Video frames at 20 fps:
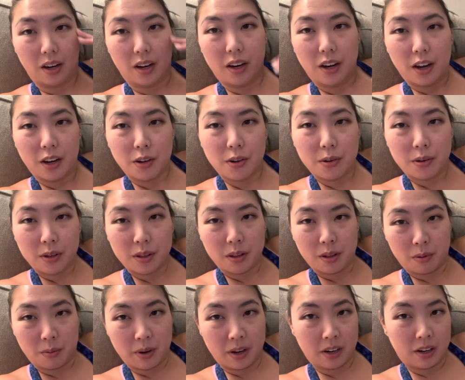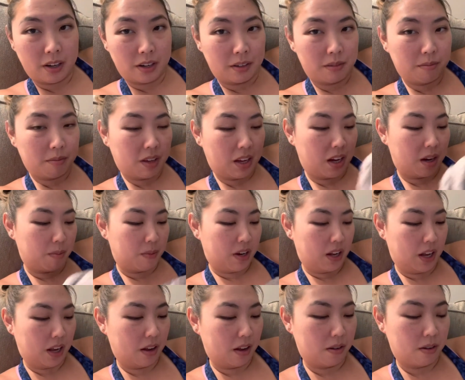Ignore the weird camera
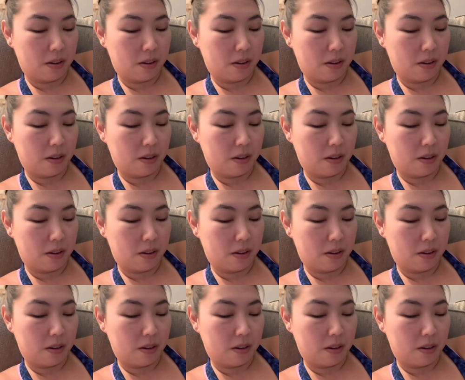angle.